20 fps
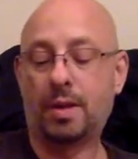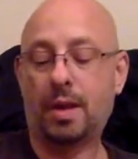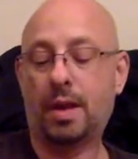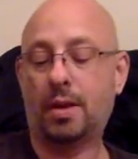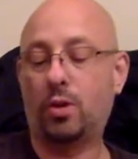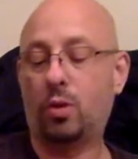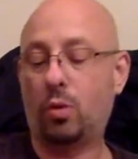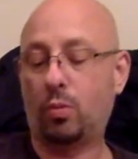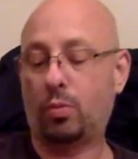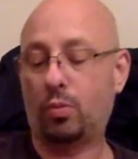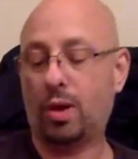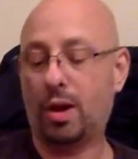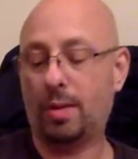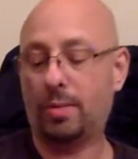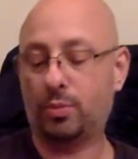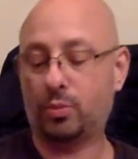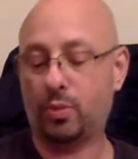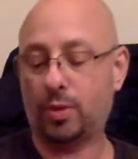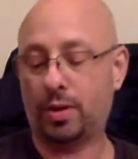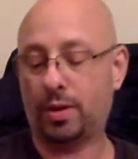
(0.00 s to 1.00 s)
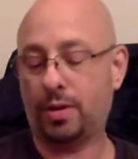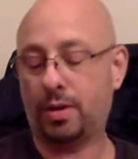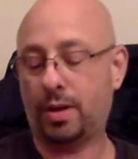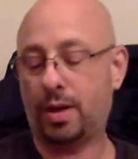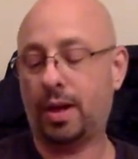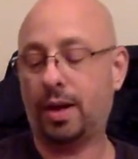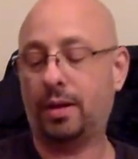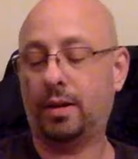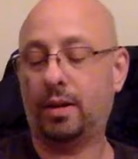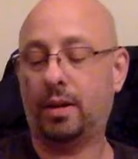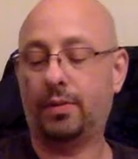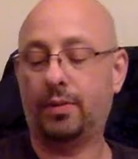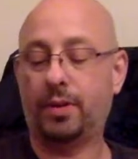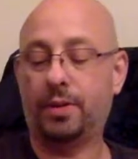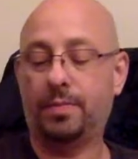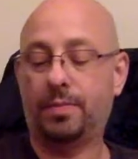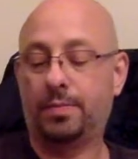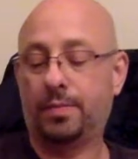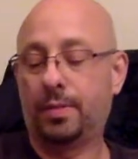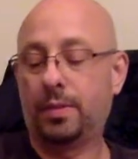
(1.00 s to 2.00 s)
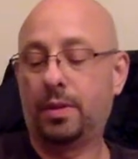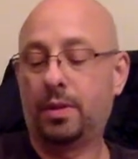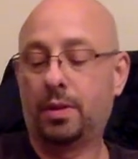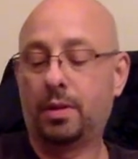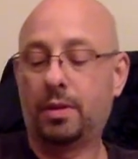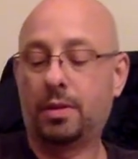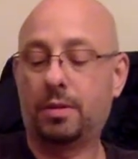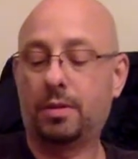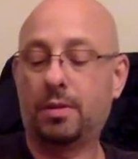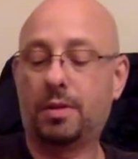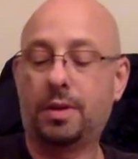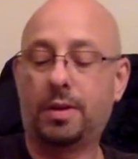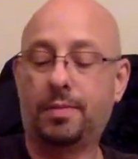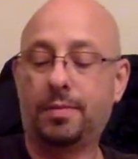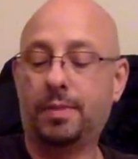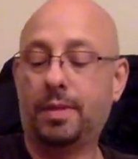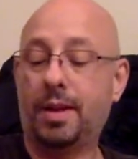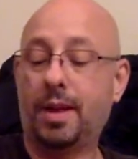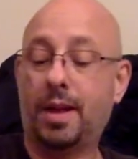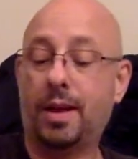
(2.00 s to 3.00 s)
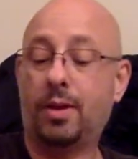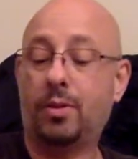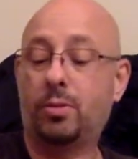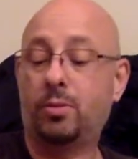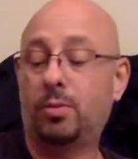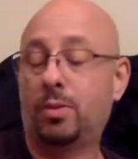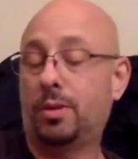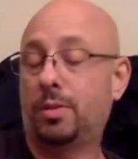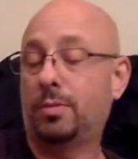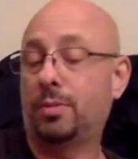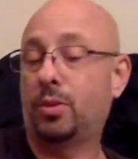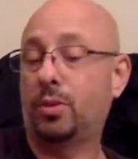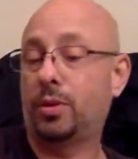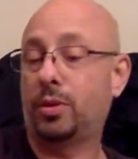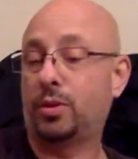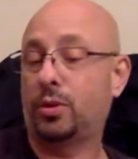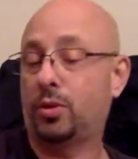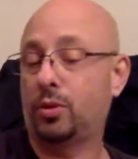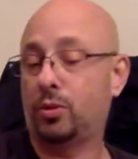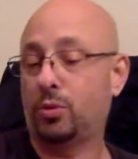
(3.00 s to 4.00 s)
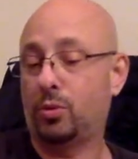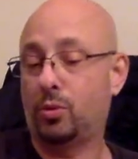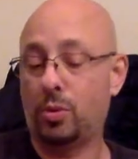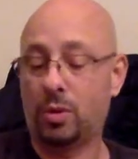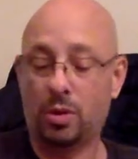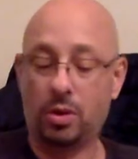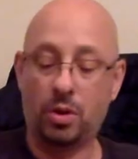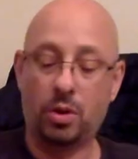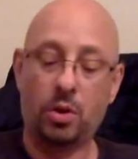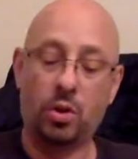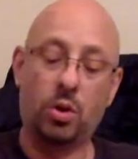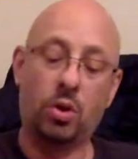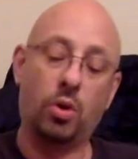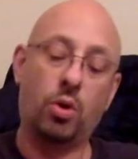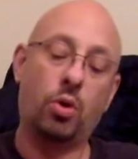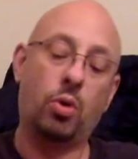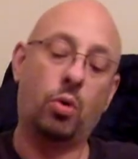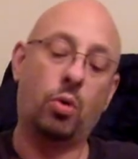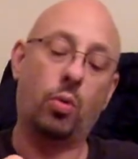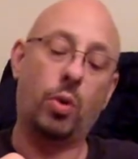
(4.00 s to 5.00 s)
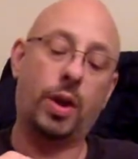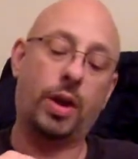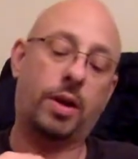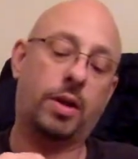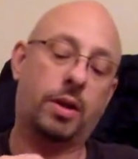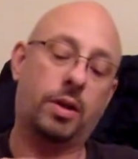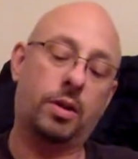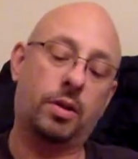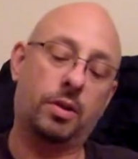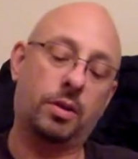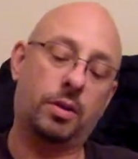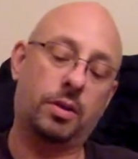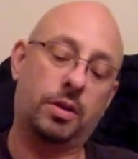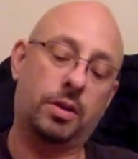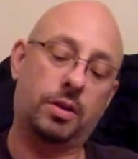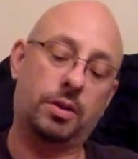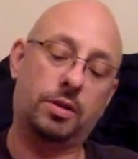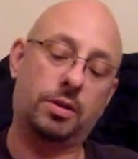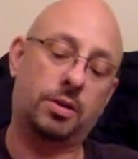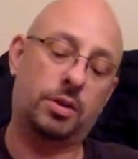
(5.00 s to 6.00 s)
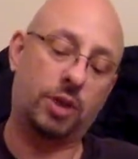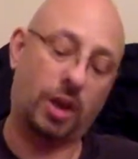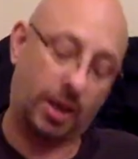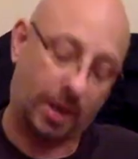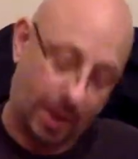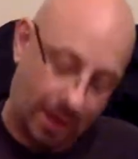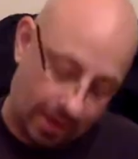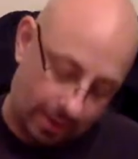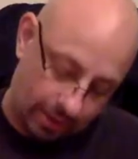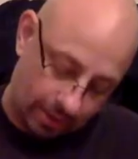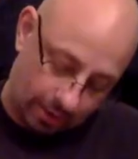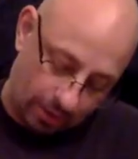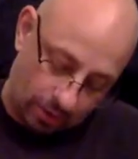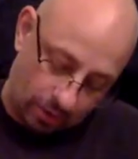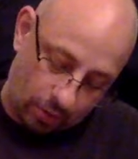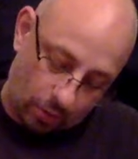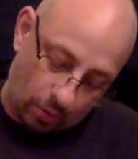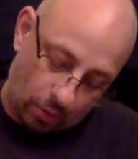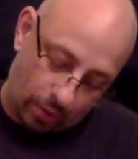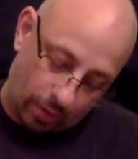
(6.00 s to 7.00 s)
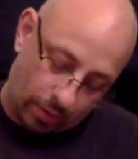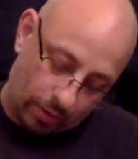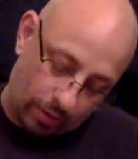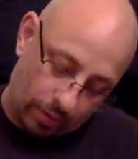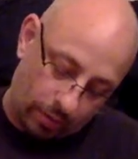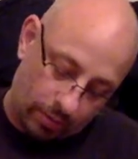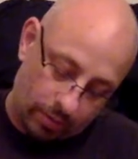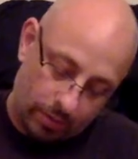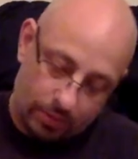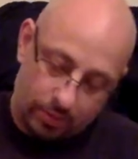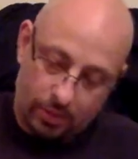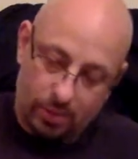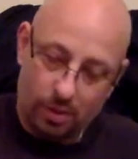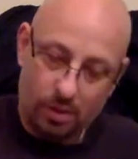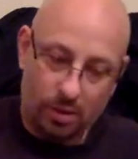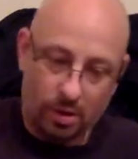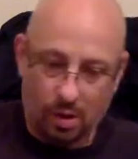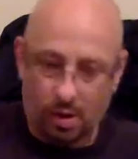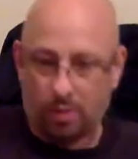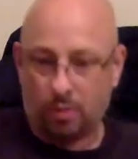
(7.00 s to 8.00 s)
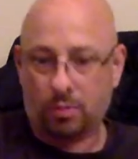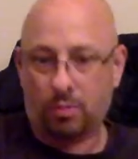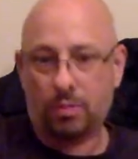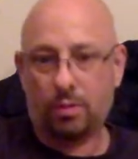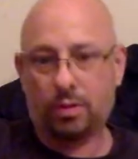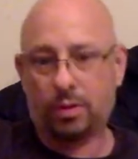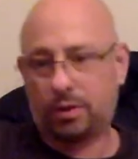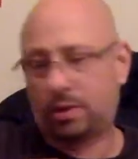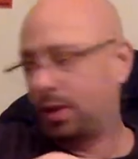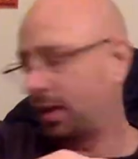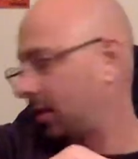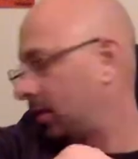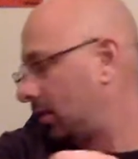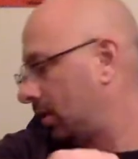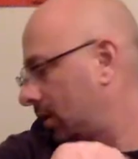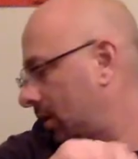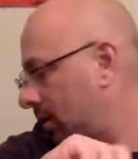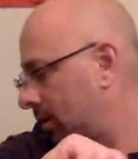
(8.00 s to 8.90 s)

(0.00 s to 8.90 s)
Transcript: Had no problems with it. I love it. Alright, now I'm going to wick this gigantic coil. Oh, let's take a look